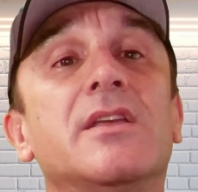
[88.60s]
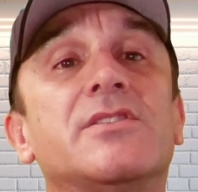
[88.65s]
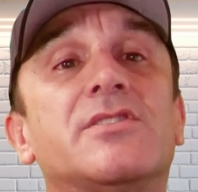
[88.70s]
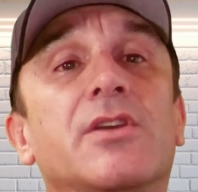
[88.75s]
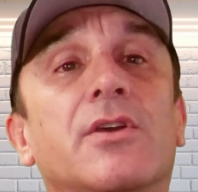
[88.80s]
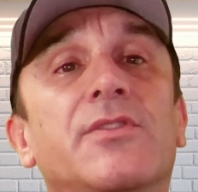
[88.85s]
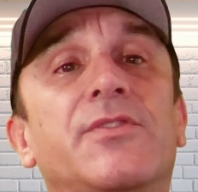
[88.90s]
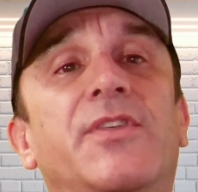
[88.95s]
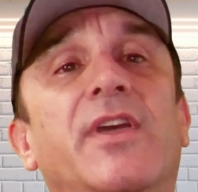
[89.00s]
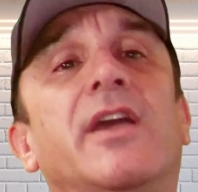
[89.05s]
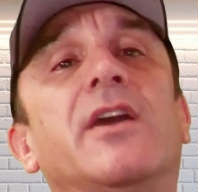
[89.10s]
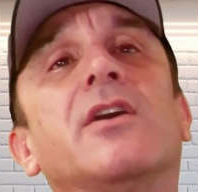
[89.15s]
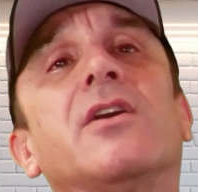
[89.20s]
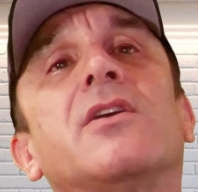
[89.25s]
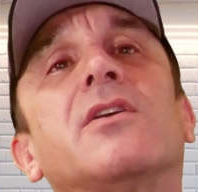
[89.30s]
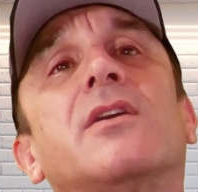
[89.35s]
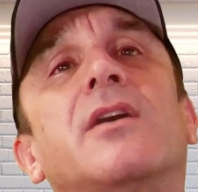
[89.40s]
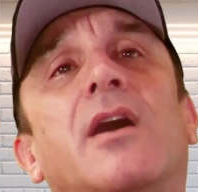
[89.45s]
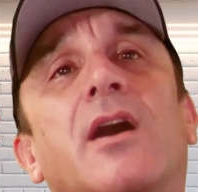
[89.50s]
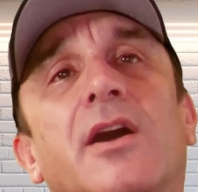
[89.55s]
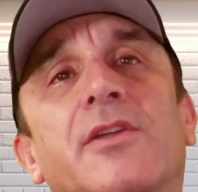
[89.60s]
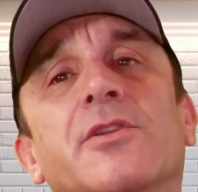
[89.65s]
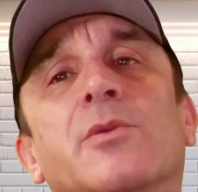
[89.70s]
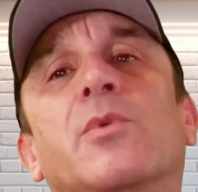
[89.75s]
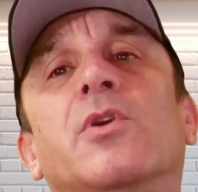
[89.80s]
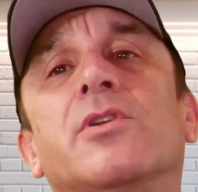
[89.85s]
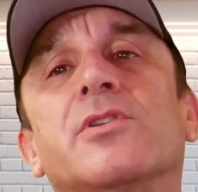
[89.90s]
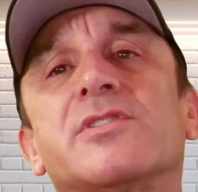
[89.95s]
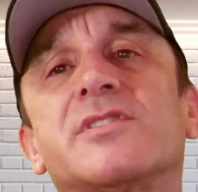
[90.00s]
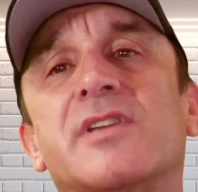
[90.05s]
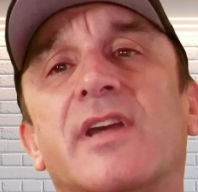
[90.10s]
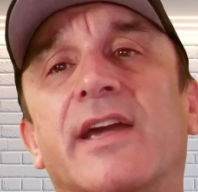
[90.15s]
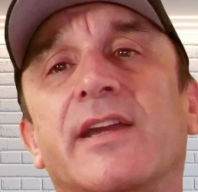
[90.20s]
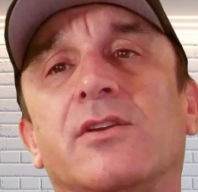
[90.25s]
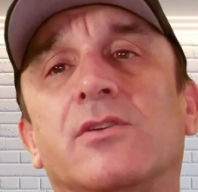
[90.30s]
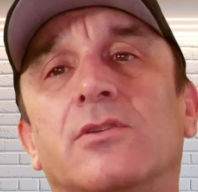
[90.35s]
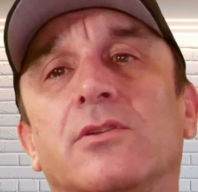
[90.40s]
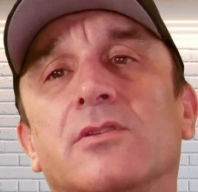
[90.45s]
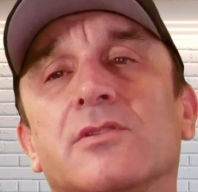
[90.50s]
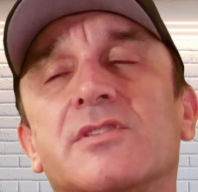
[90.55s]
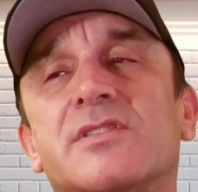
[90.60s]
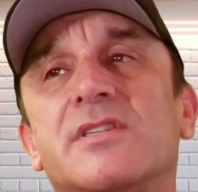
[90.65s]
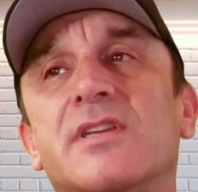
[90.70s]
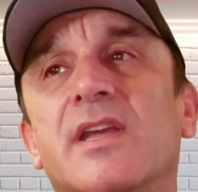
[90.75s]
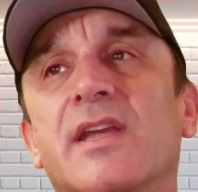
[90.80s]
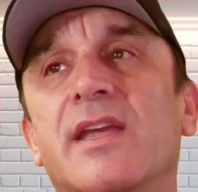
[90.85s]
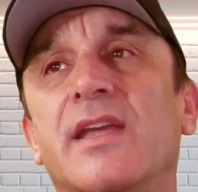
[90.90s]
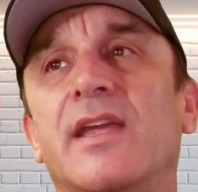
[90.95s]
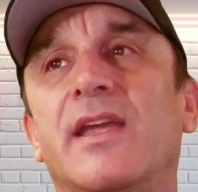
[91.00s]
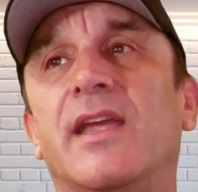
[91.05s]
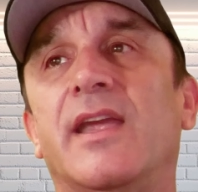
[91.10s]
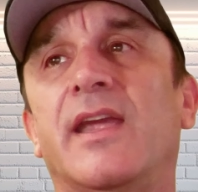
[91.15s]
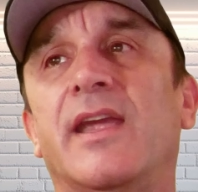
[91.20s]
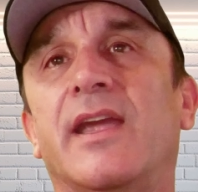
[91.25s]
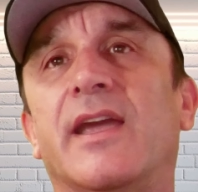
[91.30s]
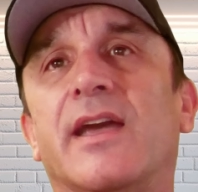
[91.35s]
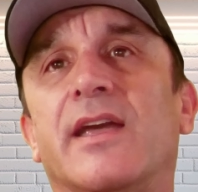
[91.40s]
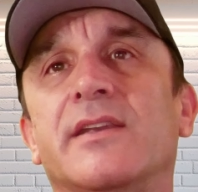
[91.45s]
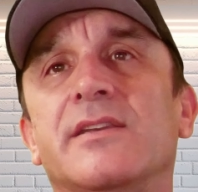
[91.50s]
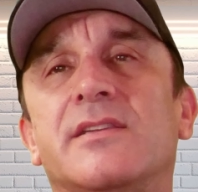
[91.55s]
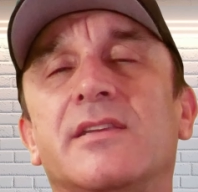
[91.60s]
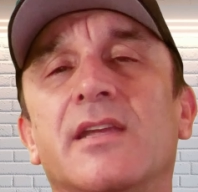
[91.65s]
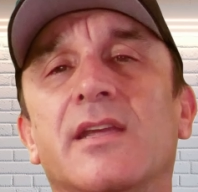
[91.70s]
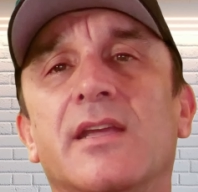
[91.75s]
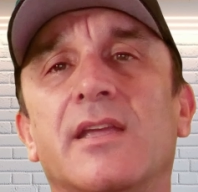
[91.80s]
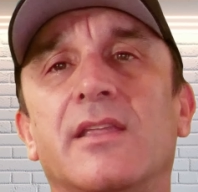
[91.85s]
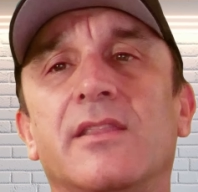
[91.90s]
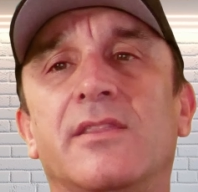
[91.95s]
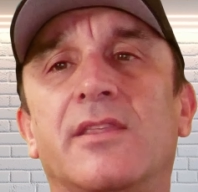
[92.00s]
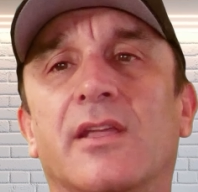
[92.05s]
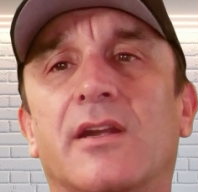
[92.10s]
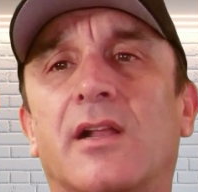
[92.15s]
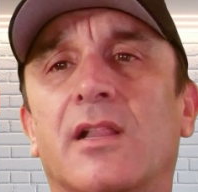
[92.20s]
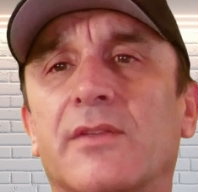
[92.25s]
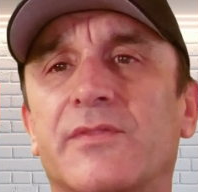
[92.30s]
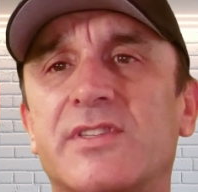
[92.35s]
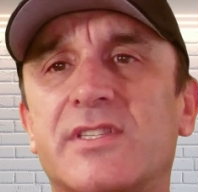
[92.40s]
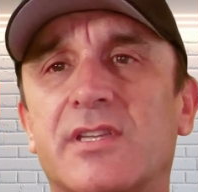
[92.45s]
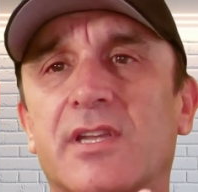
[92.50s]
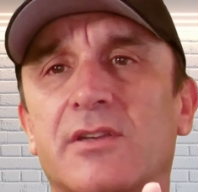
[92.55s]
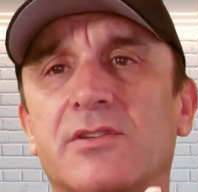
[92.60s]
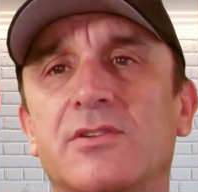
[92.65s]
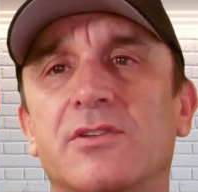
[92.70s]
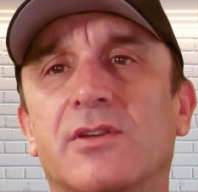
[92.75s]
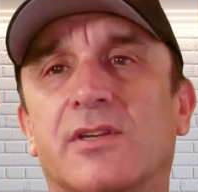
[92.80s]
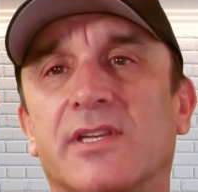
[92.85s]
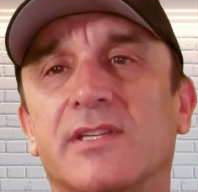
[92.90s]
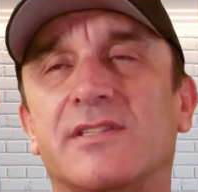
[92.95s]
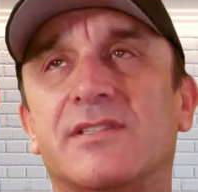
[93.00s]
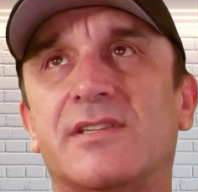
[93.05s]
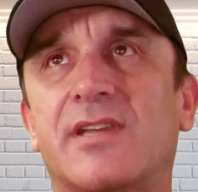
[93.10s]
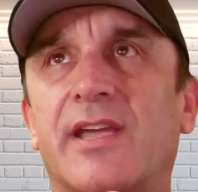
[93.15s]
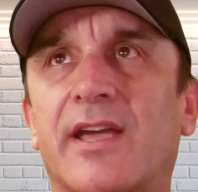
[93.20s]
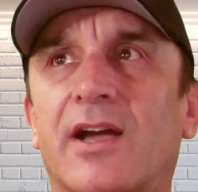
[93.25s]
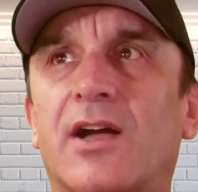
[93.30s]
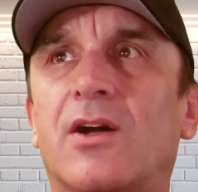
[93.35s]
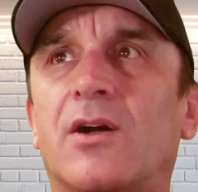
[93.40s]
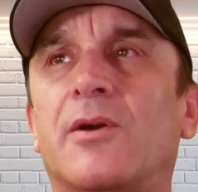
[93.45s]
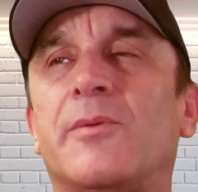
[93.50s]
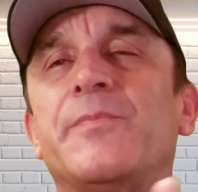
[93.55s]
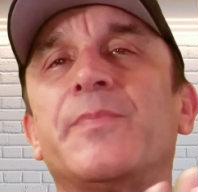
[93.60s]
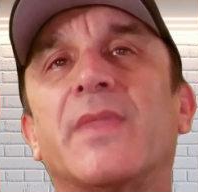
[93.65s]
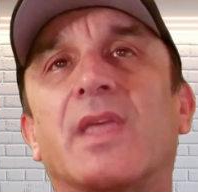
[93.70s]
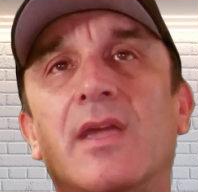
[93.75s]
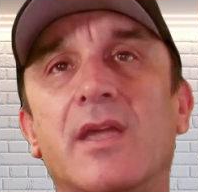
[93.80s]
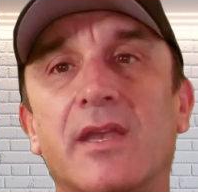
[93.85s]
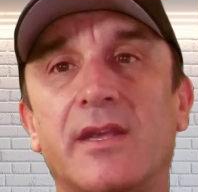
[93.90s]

So they're on their motorcycles, and then all of a sudden you can tell.